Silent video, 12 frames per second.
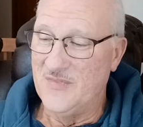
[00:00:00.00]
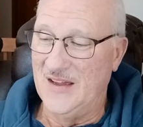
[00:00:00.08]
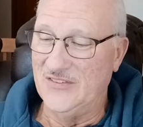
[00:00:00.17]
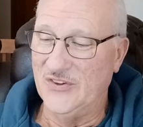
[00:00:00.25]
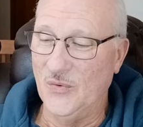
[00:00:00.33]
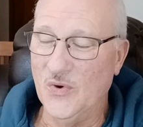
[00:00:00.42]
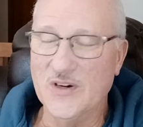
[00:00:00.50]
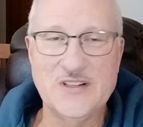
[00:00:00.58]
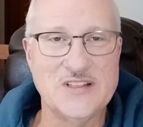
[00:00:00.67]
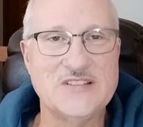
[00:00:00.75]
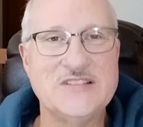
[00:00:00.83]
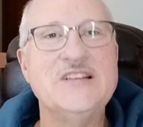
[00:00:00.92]
And so we're going
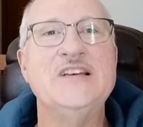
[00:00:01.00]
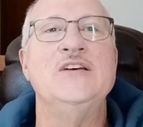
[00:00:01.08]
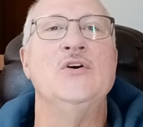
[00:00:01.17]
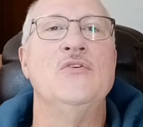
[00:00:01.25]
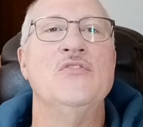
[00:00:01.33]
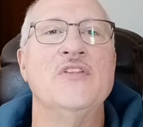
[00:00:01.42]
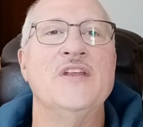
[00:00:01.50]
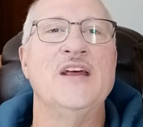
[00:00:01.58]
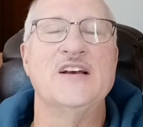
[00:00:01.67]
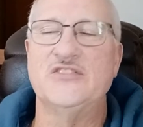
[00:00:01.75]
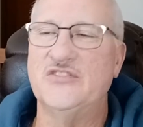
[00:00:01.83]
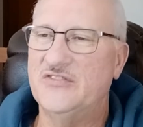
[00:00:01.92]
to see over the
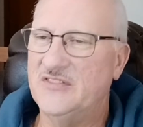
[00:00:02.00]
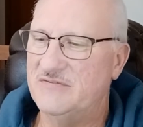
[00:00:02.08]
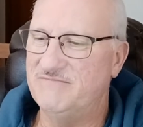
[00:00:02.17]
next